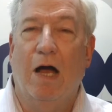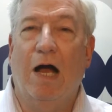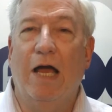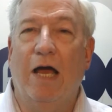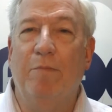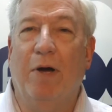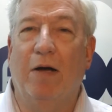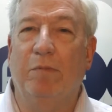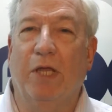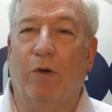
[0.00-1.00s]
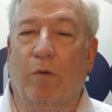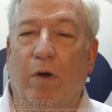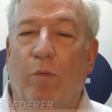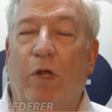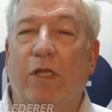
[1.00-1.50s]
Hi, I'm Bob
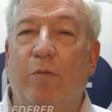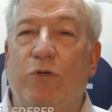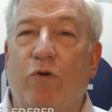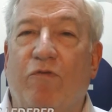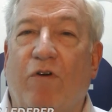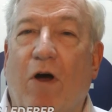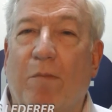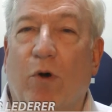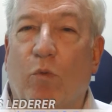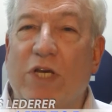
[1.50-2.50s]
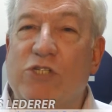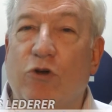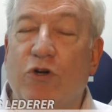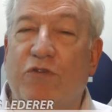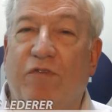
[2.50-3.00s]
Lederer, and welcome to Pharma
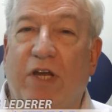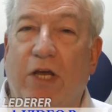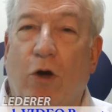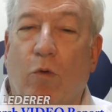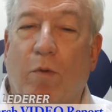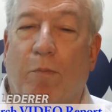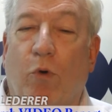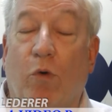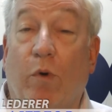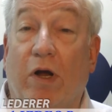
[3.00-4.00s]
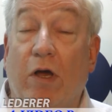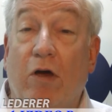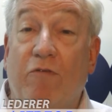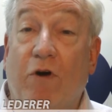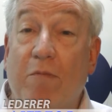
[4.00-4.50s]
Research VIDEO Report, where
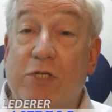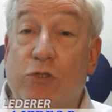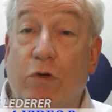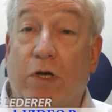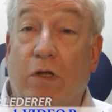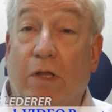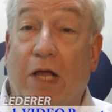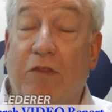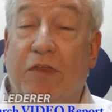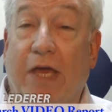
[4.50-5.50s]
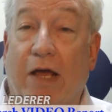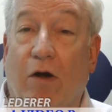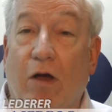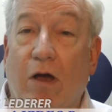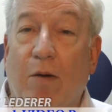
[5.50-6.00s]
pharmaceutical,
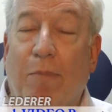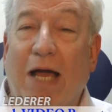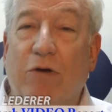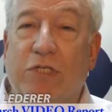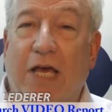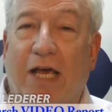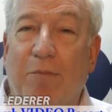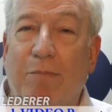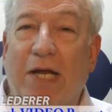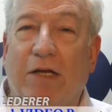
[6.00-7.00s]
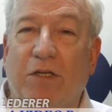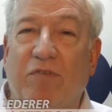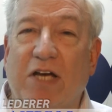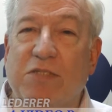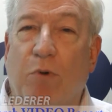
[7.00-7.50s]
healthcare, biotech, and medical
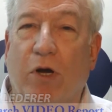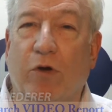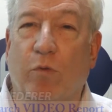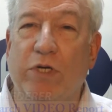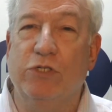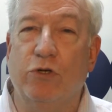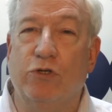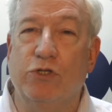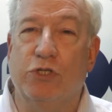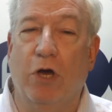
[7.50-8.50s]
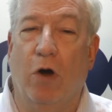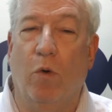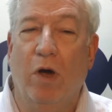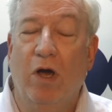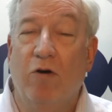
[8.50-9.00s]
device market researchers
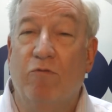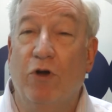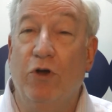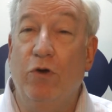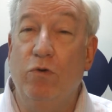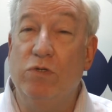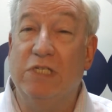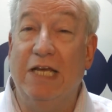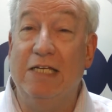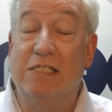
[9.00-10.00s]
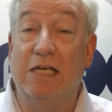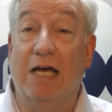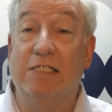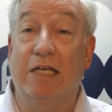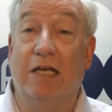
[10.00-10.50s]
go for news,
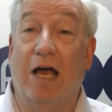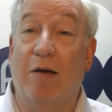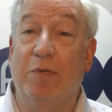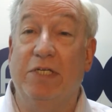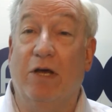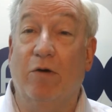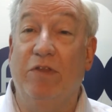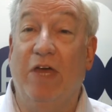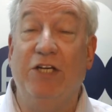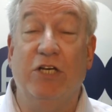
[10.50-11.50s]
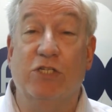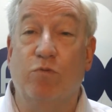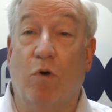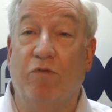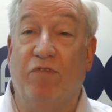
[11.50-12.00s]
insights, and commentary they
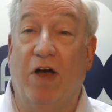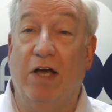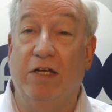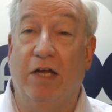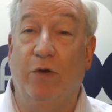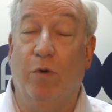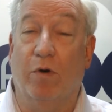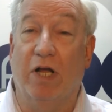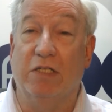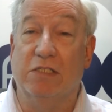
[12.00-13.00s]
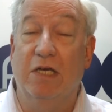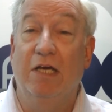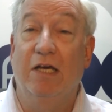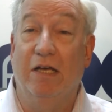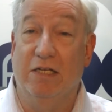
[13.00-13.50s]
just won't find anywhere else.
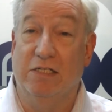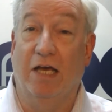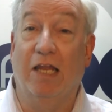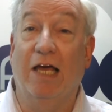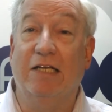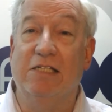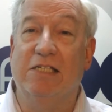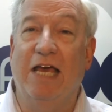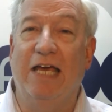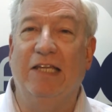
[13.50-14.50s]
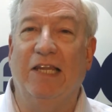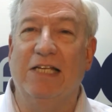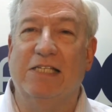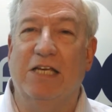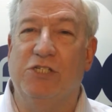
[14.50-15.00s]
And as I like to say,
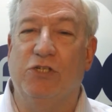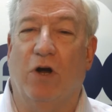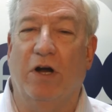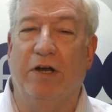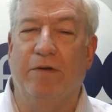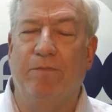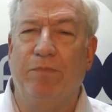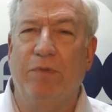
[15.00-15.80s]
let's get started.